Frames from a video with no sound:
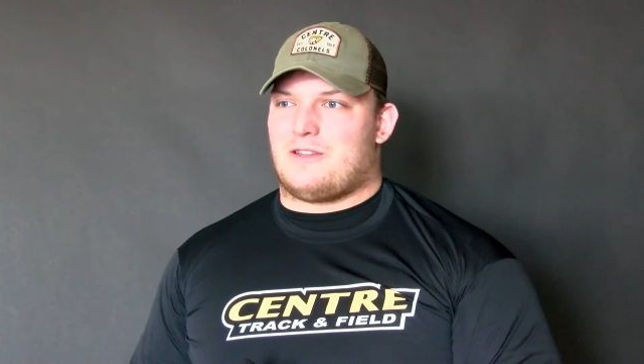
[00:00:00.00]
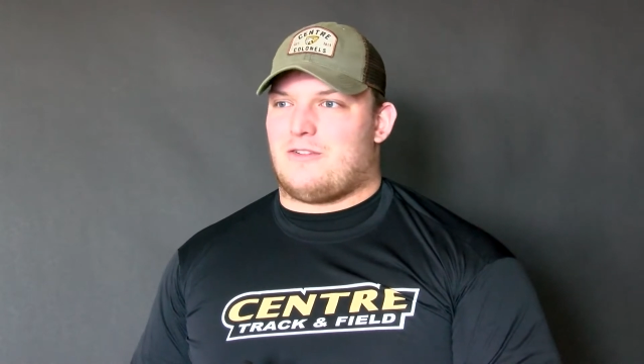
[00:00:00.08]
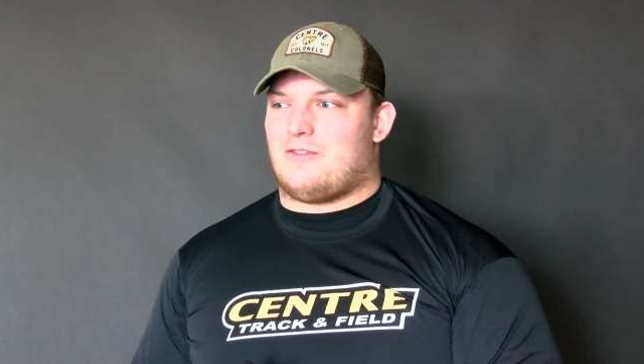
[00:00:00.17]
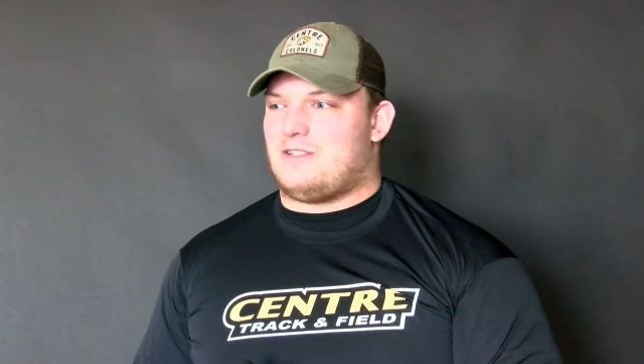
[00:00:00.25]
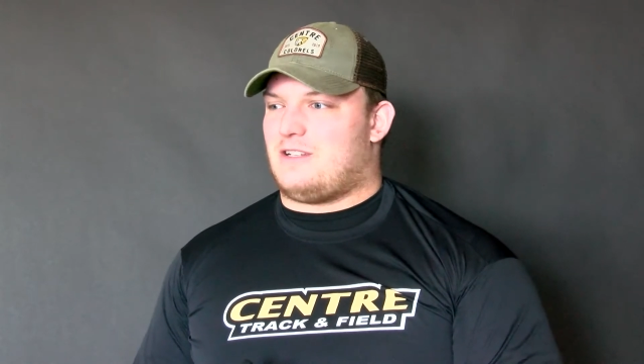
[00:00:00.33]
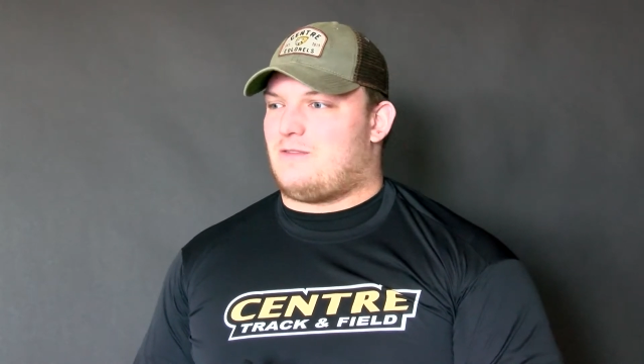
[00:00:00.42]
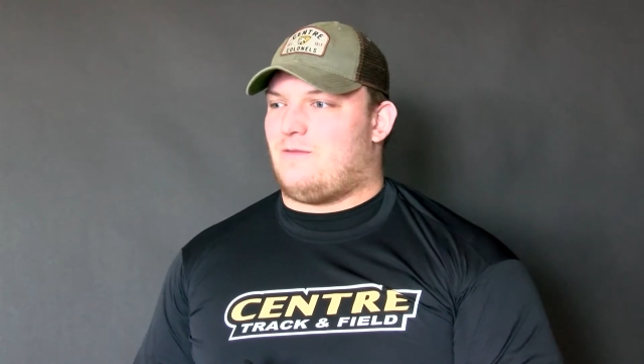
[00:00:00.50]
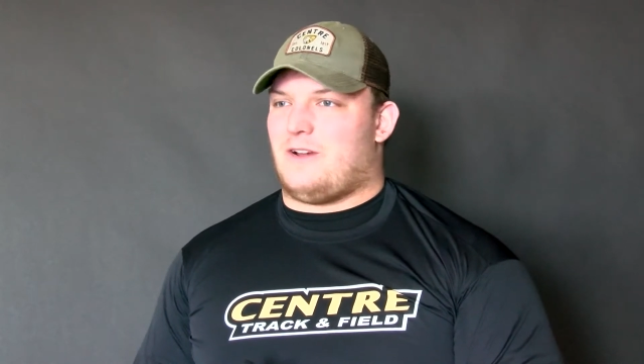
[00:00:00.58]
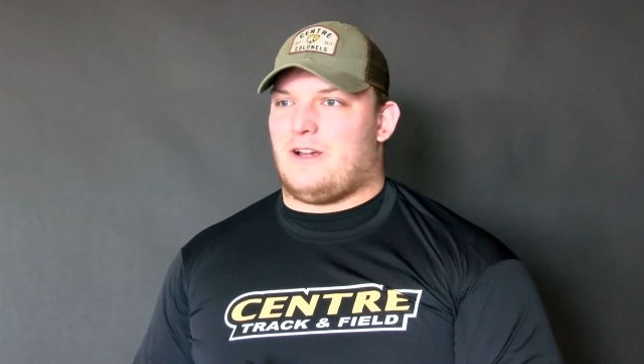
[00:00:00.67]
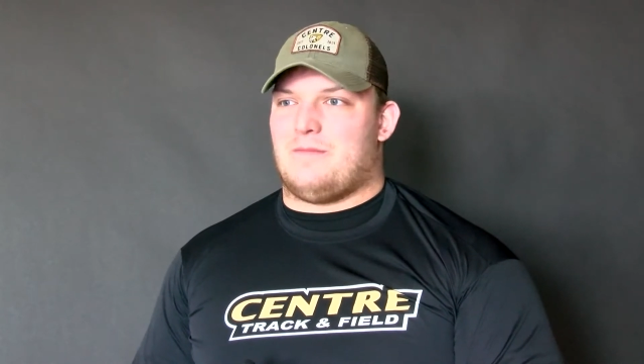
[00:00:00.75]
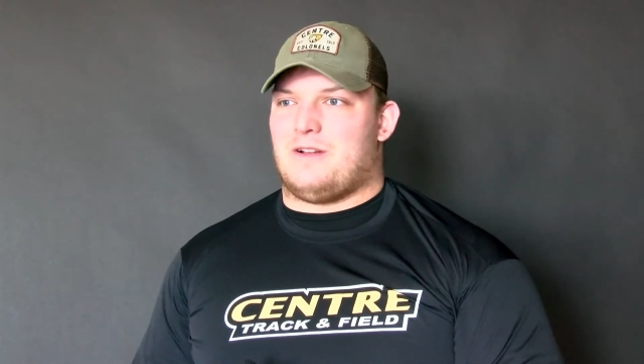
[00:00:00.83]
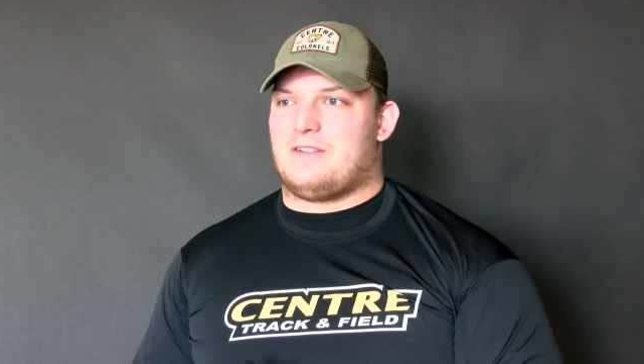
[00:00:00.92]
throwers, there's
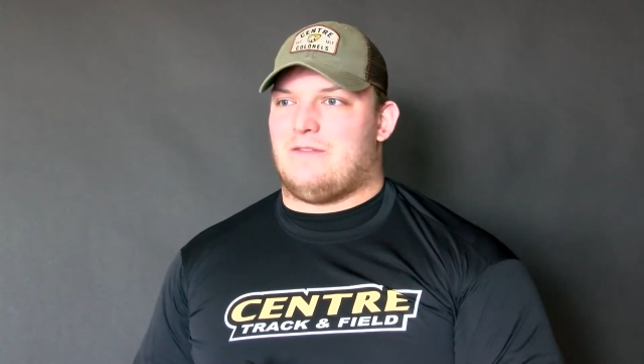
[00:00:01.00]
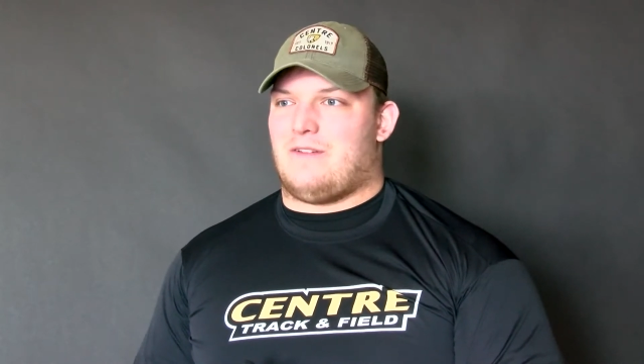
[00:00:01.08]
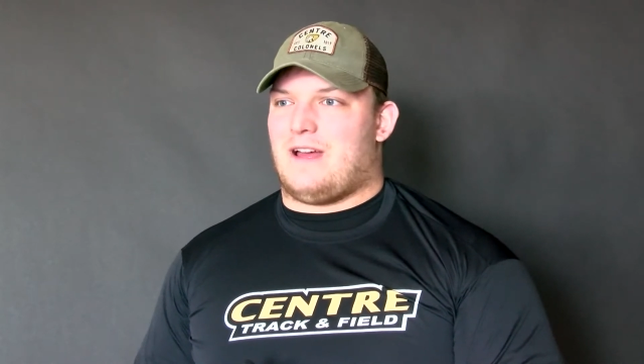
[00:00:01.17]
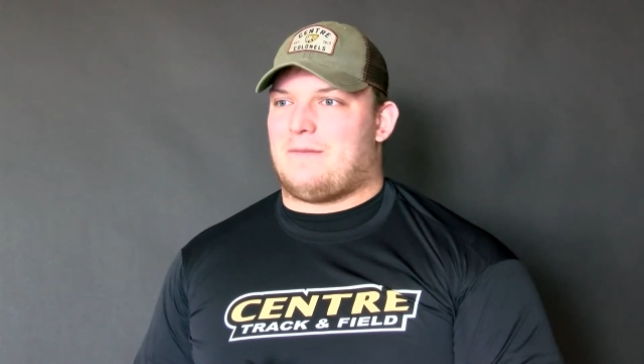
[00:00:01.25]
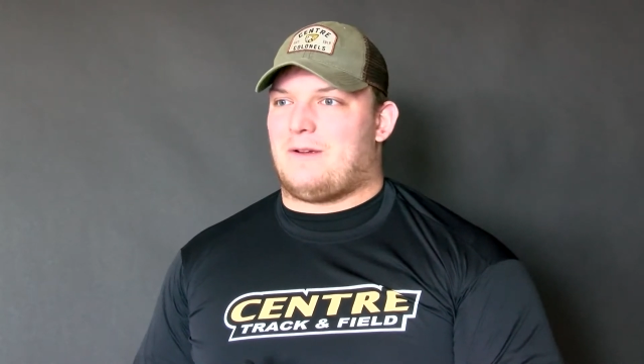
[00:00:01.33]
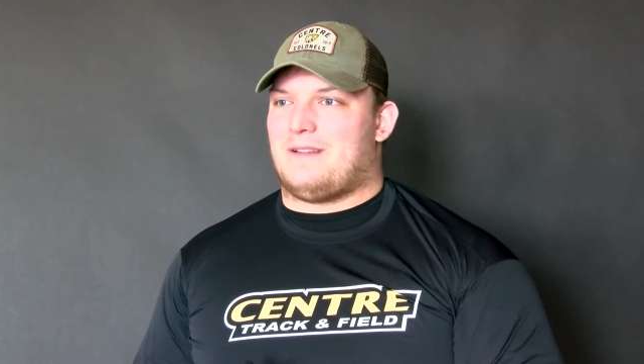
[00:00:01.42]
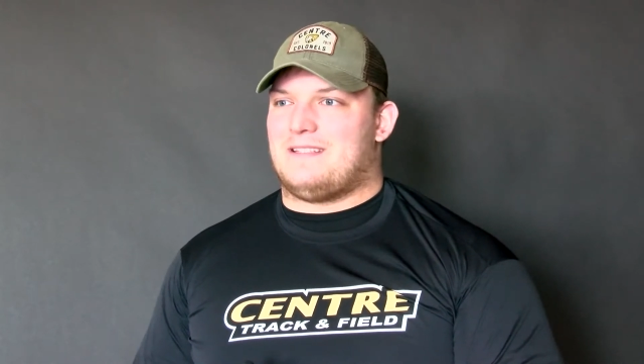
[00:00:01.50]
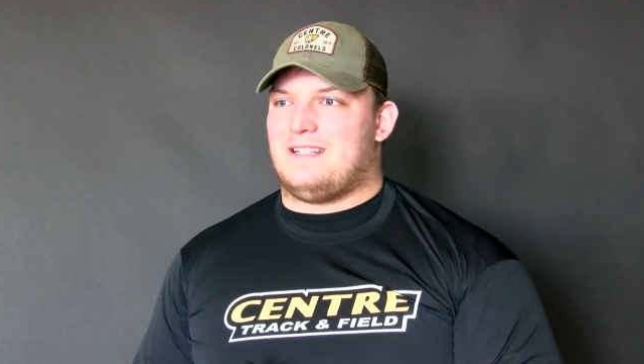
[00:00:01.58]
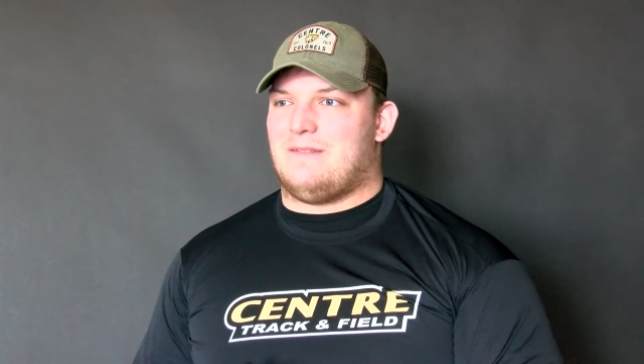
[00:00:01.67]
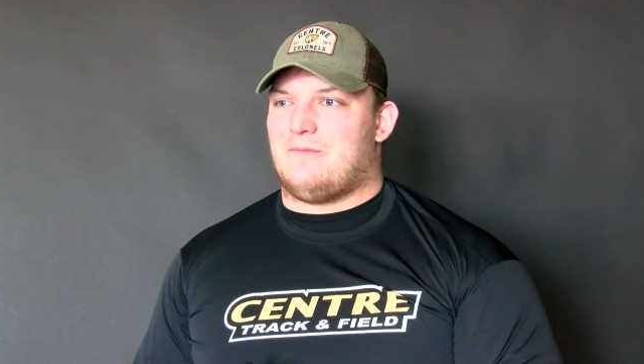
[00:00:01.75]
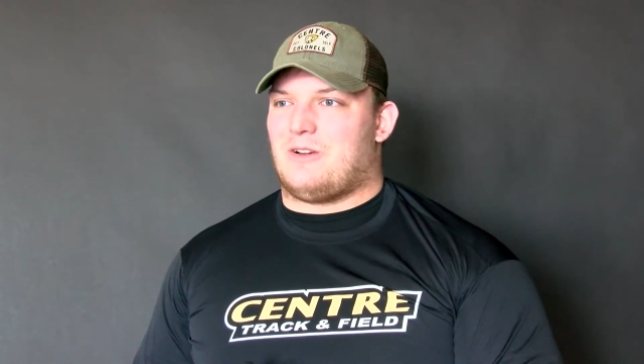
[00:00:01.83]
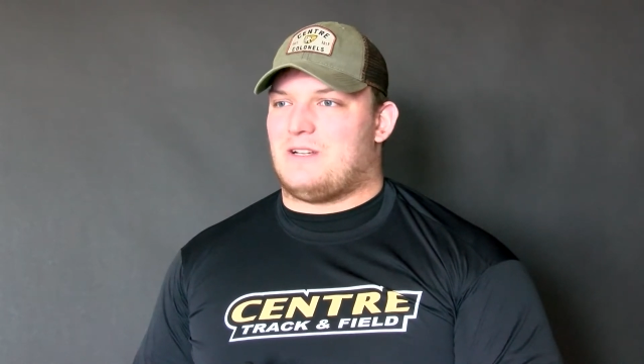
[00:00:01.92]
very much a vibe around the
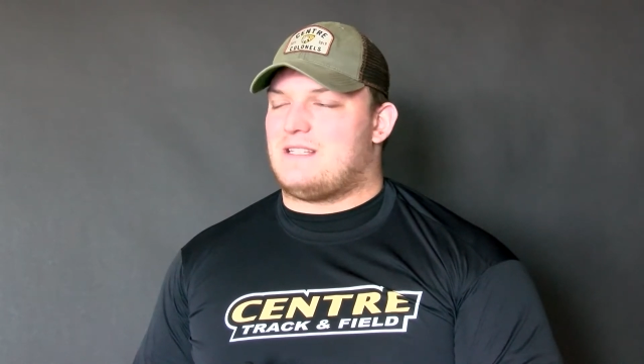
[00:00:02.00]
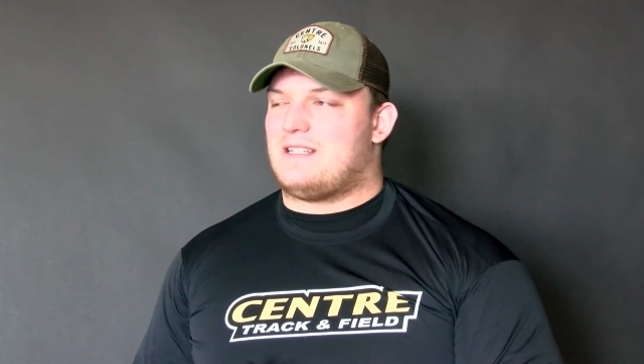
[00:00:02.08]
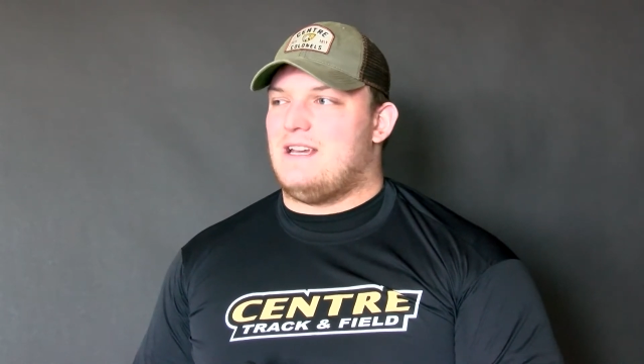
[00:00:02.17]
team where